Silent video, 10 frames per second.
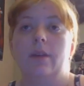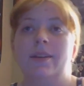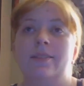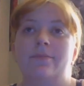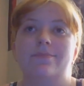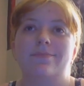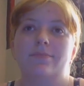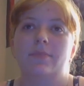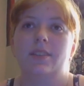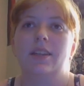mean,
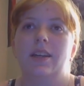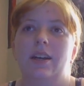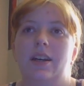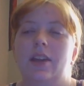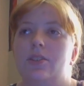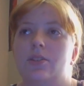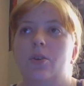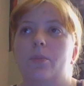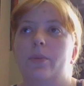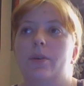I just
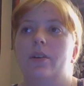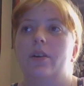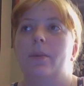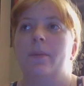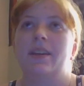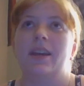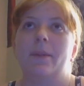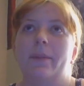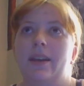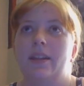hope I might
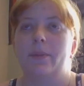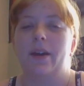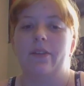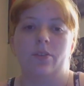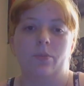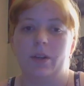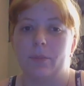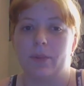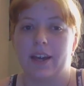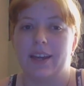end up having to
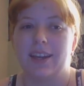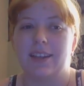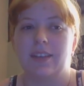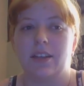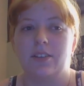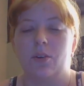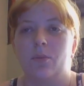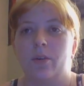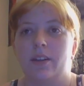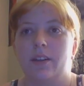reapply it because I don't
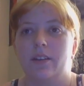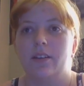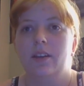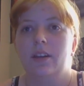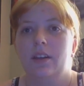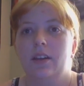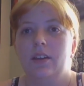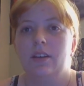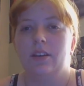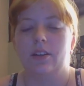want to,
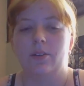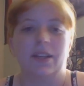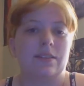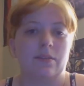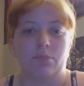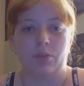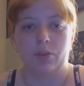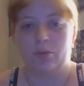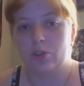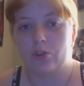get some
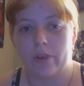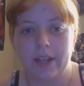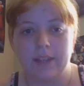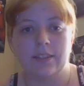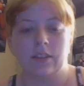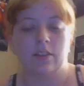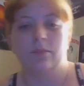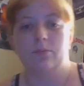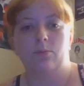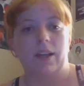blue strands in the
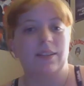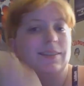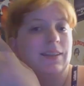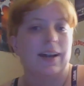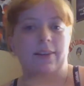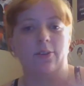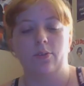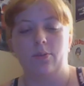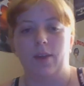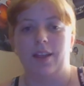red side or
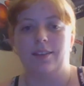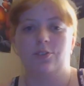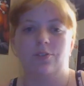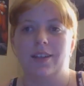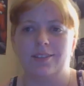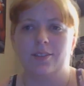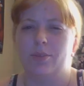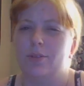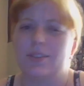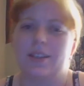the red strands in the
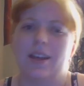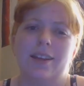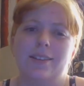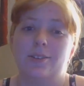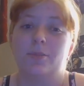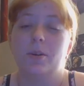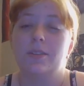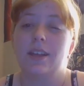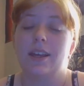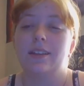blue side. So most
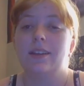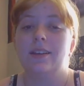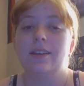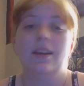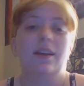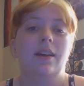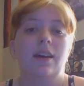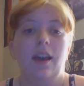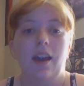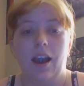likely,
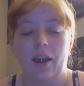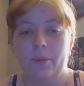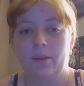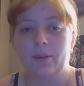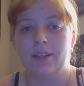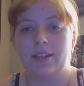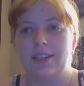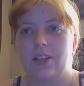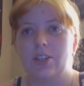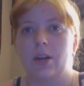I'm probably going to
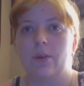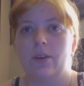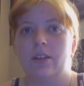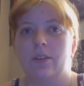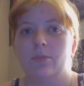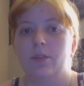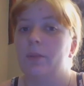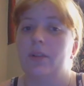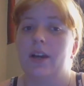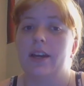take a shower and then
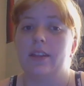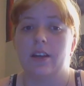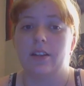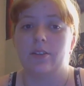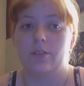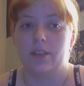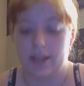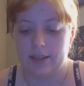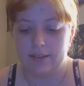reapply the color the next